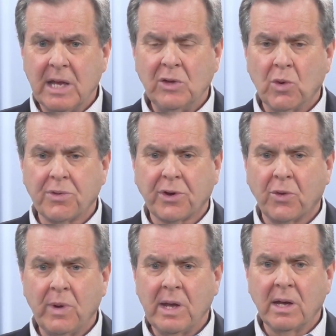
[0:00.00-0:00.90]
in North
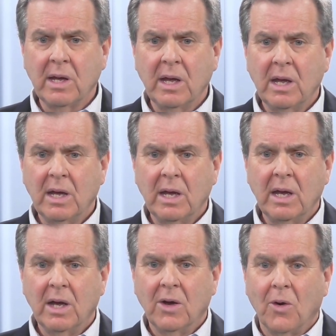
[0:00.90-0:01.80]
Korea,
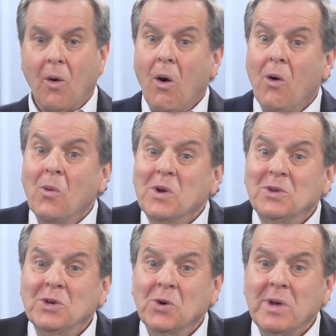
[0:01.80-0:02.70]
all we're
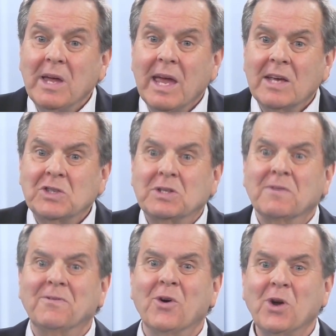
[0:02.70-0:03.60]
doing is
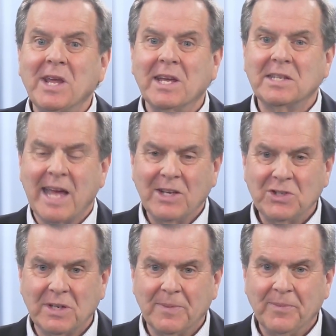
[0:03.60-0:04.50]
diverting
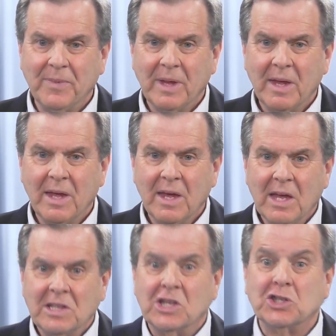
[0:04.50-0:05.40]
attention,
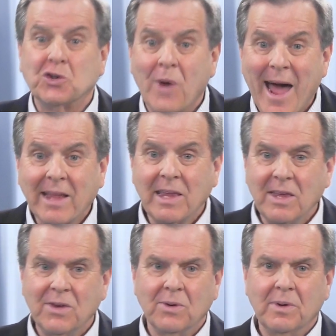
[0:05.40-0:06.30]

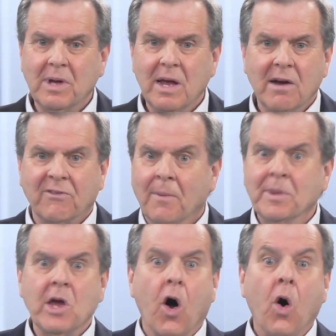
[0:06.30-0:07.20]
distracting you
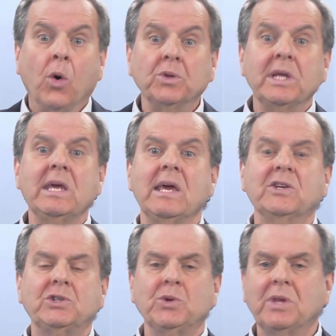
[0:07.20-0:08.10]
from the only
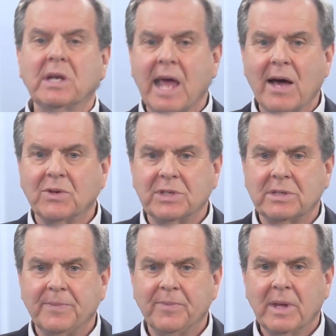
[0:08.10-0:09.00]
issue that
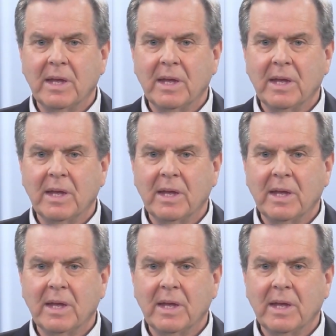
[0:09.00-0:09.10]
counts